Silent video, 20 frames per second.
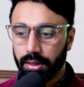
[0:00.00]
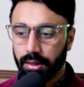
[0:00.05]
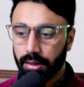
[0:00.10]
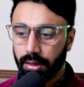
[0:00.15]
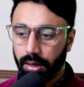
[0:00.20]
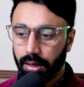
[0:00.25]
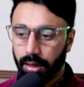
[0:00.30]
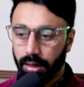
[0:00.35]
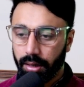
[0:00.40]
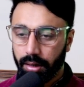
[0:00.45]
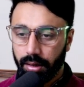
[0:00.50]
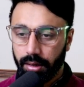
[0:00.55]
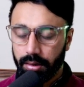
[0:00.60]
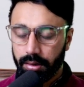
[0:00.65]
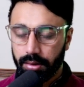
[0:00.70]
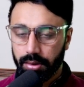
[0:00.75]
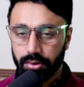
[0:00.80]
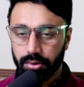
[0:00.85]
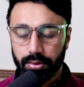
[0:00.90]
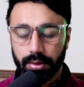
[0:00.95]
and you
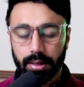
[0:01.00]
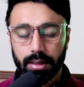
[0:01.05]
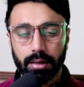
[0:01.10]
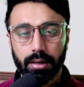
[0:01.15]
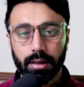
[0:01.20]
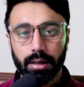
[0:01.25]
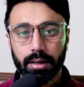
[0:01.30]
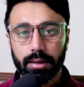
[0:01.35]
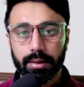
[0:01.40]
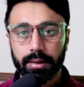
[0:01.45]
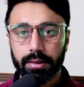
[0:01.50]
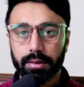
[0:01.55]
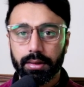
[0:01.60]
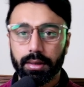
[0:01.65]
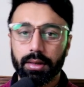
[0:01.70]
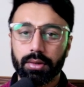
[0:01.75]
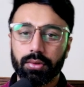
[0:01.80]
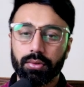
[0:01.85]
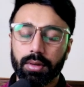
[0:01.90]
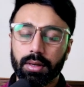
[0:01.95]
can learn it and you
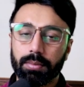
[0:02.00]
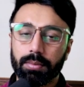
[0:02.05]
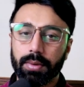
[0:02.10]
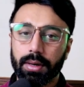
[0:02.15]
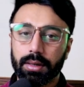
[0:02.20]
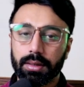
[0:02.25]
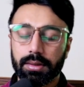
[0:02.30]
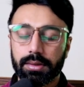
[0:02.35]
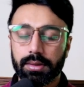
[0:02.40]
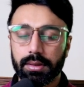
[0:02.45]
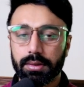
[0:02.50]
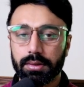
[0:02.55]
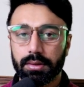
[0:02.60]
can practice it.